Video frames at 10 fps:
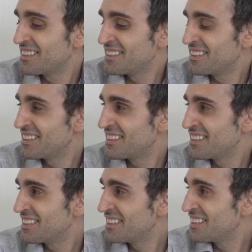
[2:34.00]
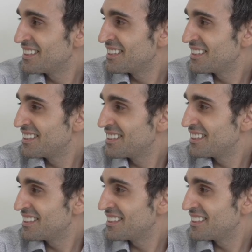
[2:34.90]

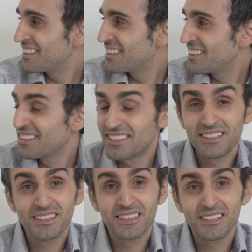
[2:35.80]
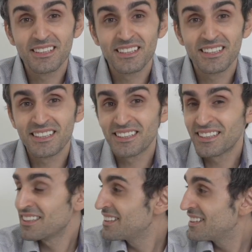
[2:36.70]

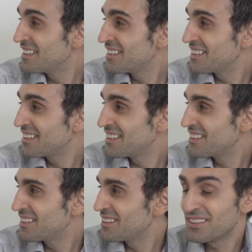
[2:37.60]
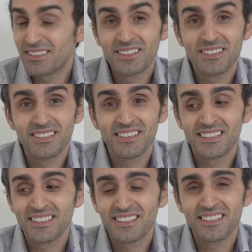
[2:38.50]

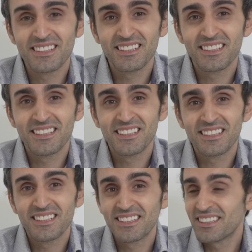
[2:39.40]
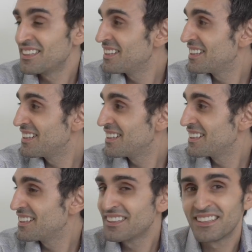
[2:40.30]

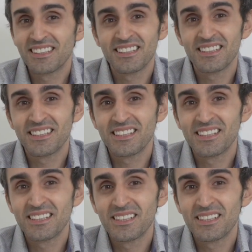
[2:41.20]
No words are spoken by the person on screen.